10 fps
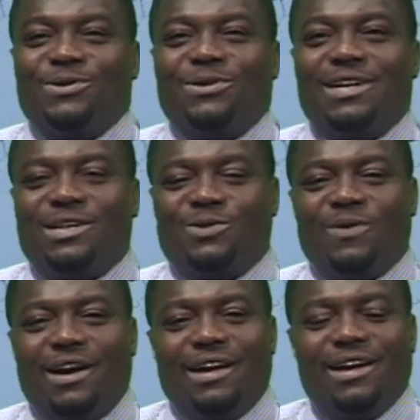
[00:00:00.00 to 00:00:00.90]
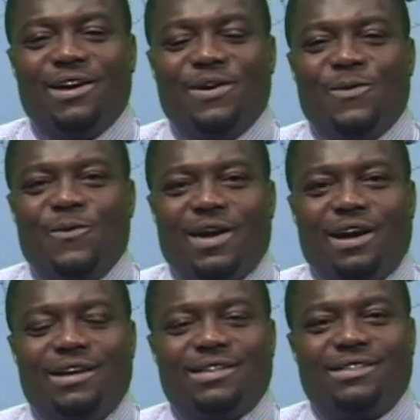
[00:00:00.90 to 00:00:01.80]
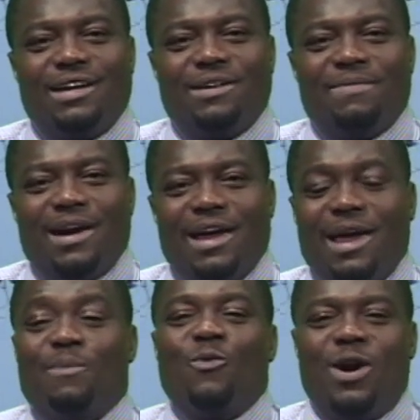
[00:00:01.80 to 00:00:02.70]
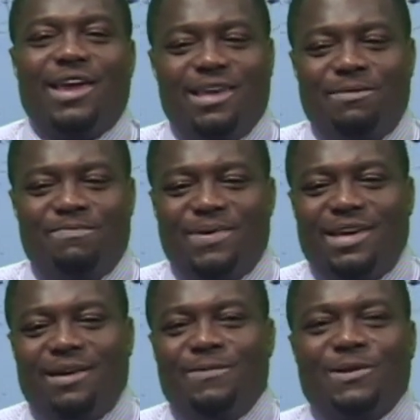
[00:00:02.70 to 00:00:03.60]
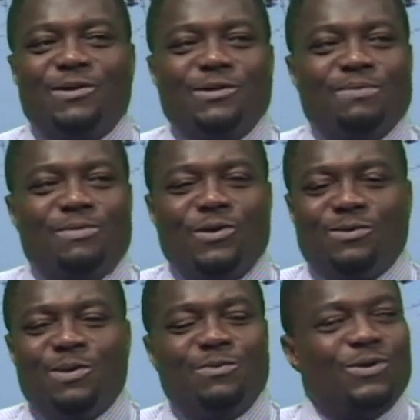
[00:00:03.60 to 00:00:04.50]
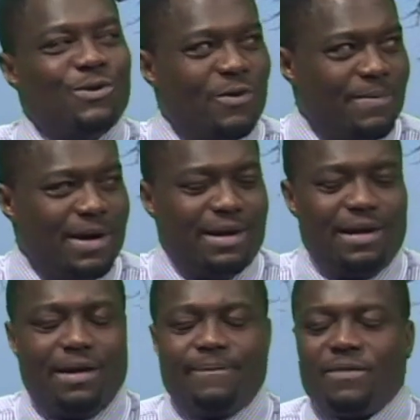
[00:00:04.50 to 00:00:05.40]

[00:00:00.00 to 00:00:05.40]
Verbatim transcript: So that's why we kind of stand by MYEP because most people know about that.